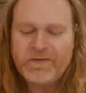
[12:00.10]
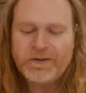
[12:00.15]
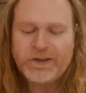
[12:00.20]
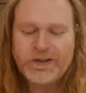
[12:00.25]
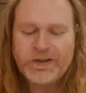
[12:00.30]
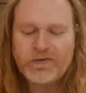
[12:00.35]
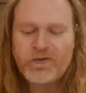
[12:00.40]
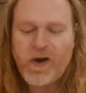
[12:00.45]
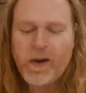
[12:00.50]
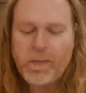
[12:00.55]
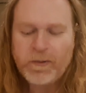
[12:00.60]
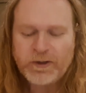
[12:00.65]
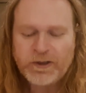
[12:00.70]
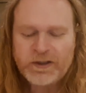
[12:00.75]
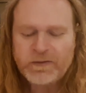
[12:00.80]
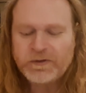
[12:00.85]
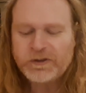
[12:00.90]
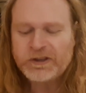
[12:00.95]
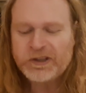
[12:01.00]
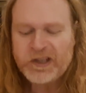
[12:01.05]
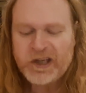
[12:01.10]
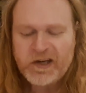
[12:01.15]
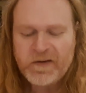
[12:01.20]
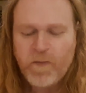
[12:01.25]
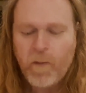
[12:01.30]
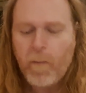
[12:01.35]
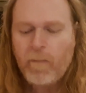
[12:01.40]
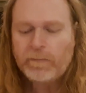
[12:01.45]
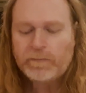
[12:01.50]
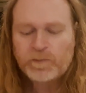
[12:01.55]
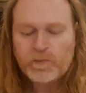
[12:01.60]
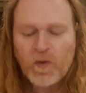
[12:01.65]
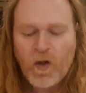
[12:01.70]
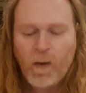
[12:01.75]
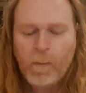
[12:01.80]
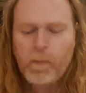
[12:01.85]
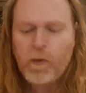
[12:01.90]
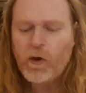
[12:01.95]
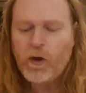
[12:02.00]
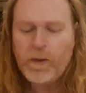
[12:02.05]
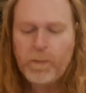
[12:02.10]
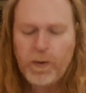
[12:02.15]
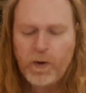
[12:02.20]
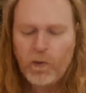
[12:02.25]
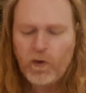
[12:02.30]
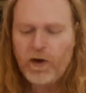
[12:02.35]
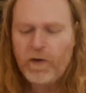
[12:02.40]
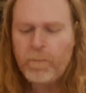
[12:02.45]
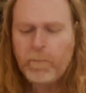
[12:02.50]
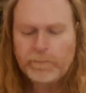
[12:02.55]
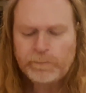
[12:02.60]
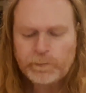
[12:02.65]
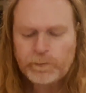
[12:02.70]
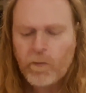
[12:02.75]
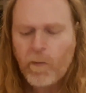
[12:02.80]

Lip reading: never described myself as a kid. I bodybuilded.